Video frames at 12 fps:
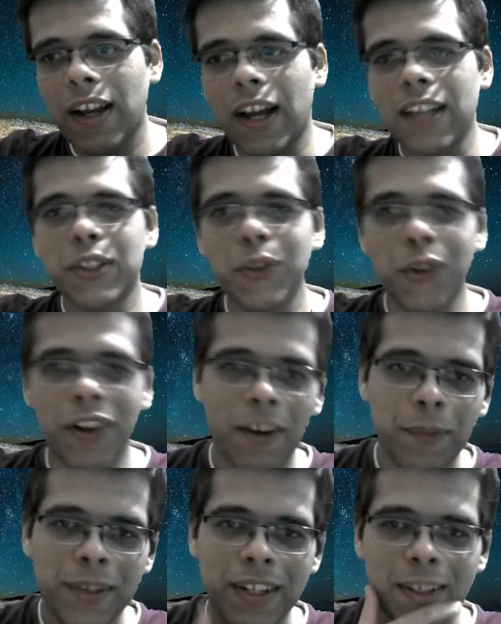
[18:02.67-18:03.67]
ask you to come up
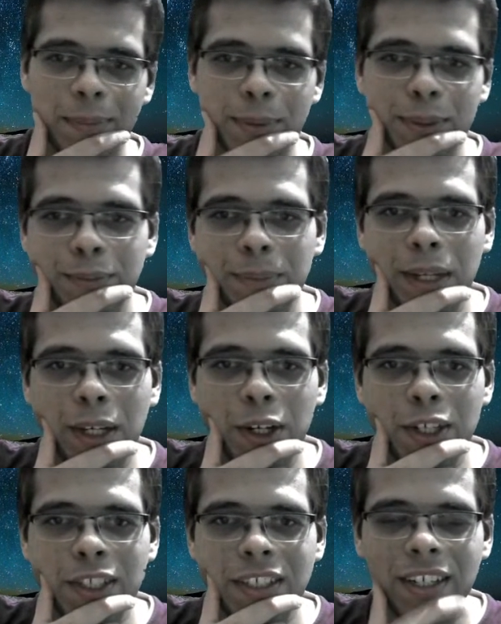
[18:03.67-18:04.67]
with another move,
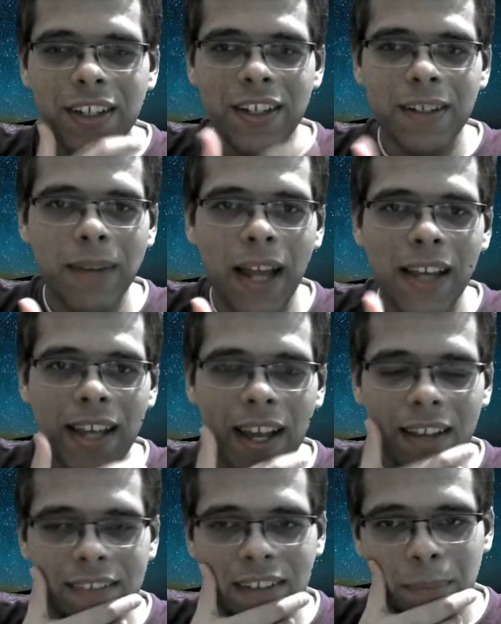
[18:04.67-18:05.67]
because here black
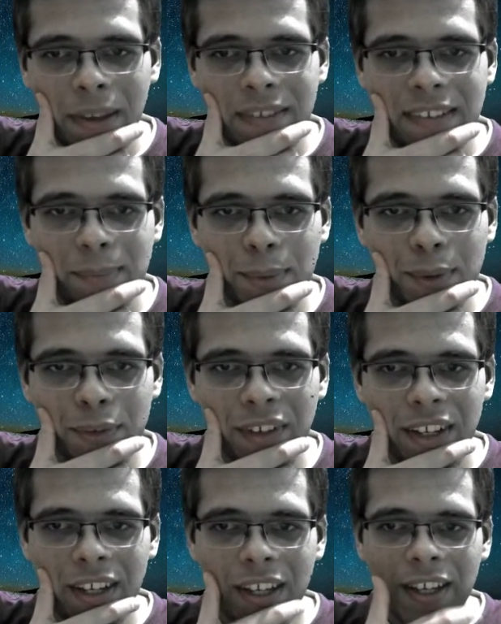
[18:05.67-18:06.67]
has an amazing move
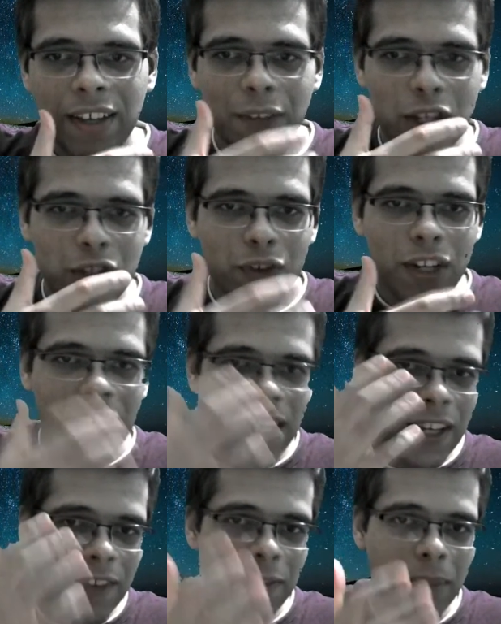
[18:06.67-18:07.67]
which will
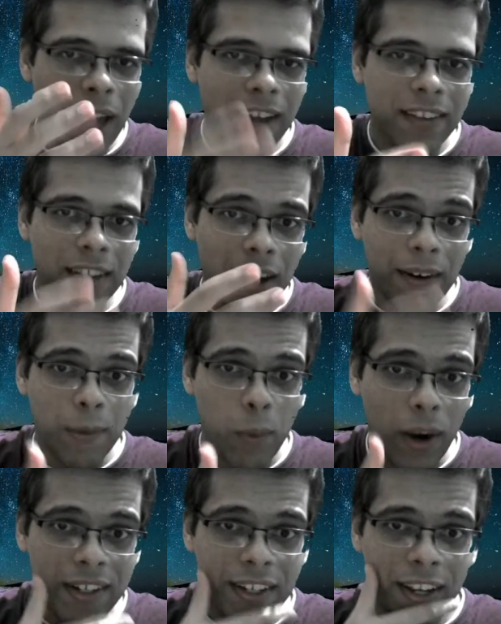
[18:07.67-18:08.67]
give black the
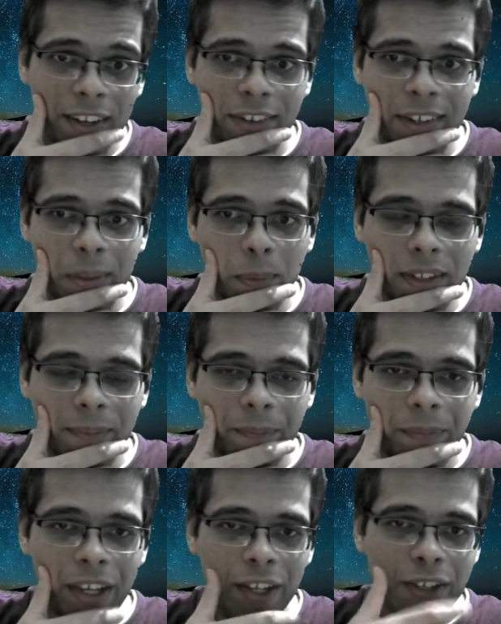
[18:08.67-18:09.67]
advantage even.
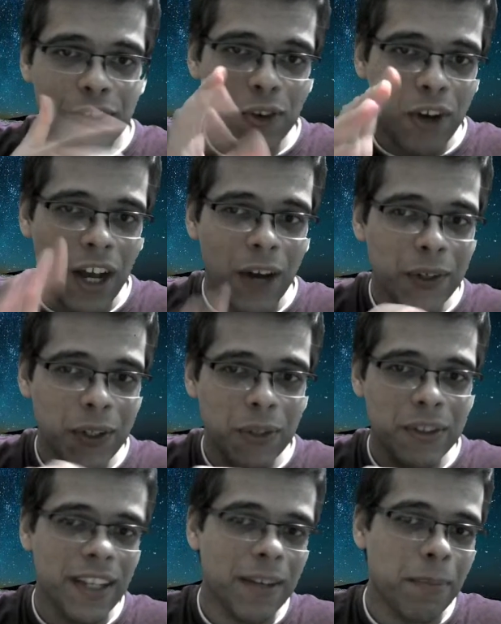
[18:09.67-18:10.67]
So how do you
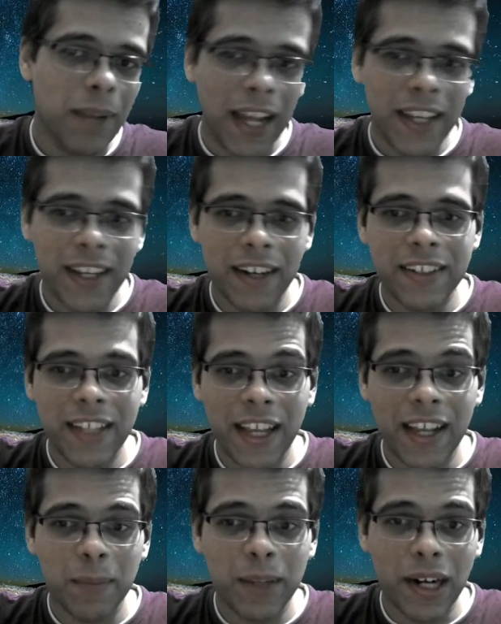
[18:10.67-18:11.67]
think black can take
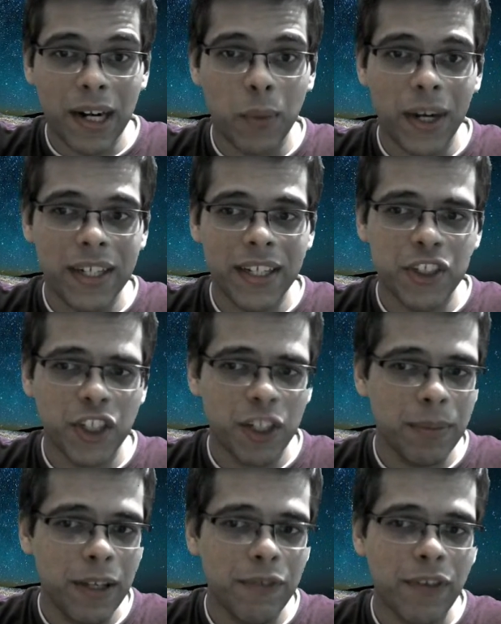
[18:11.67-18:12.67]
up the advantage here?
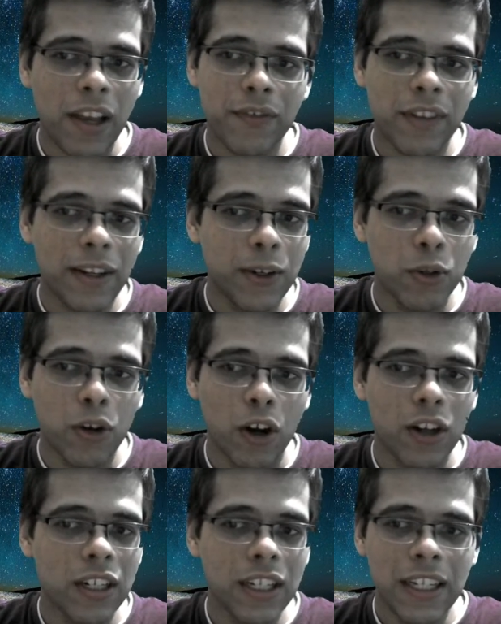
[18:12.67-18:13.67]
b5 will go
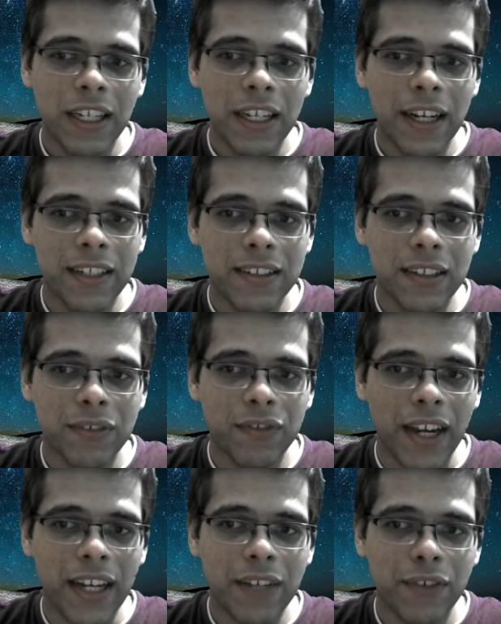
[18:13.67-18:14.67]
on. It is a
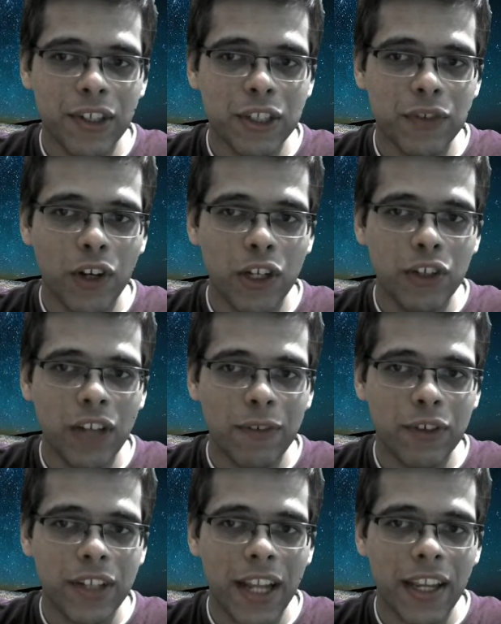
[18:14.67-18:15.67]
fight. First of all, you have to
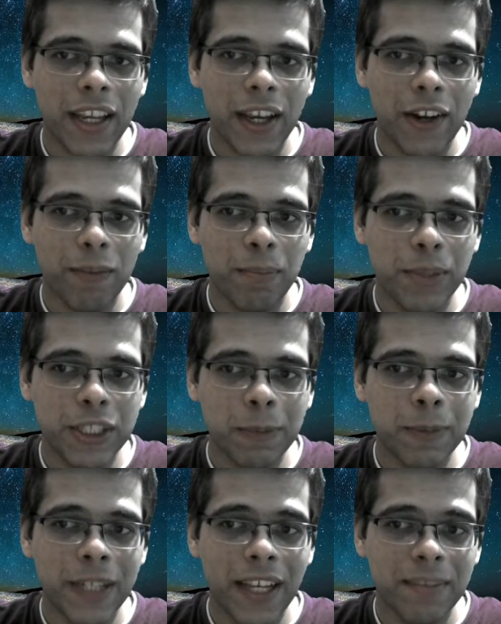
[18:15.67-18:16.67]
take care of bishop
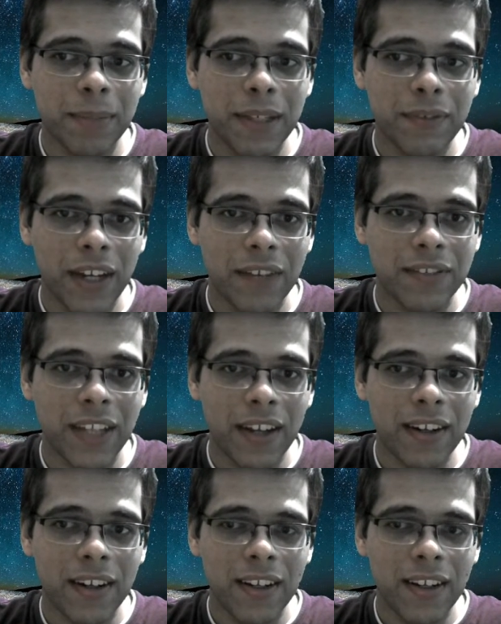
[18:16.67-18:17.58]
takes b5 there,